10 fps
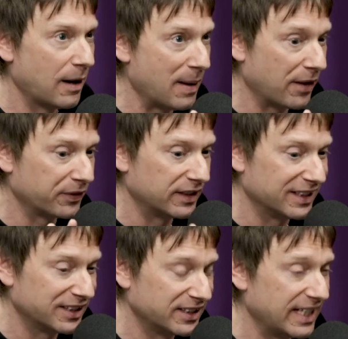about the
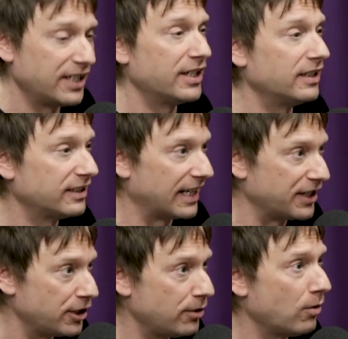decisions that
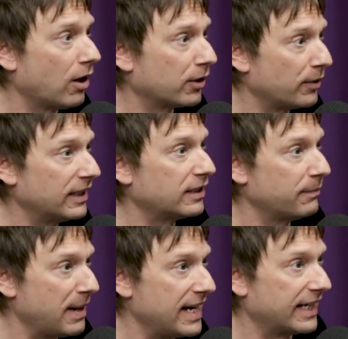you are going to
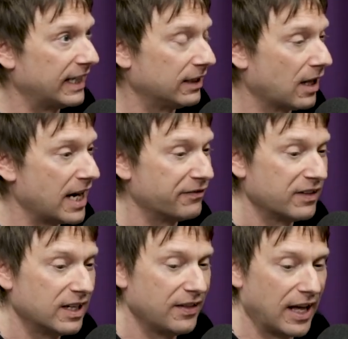make in life
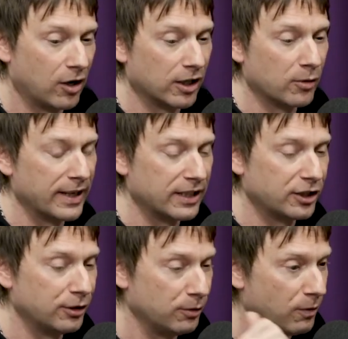that are going
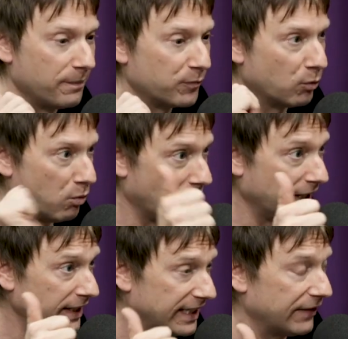to,
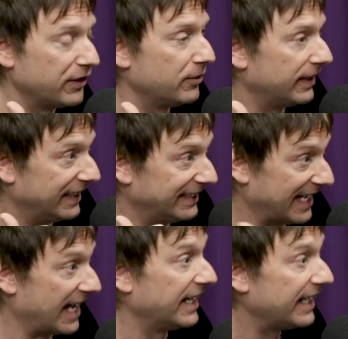one, give you an
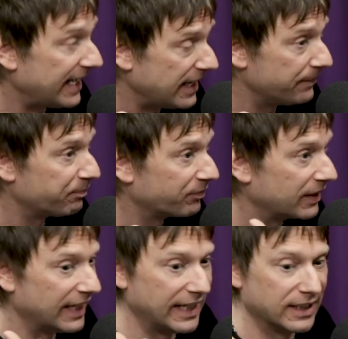identity
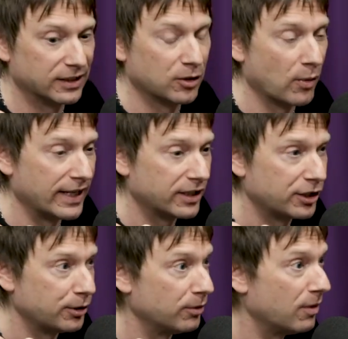it is going
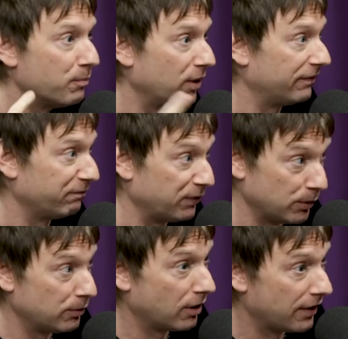to put
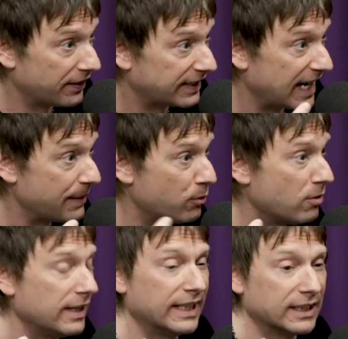food on the table. It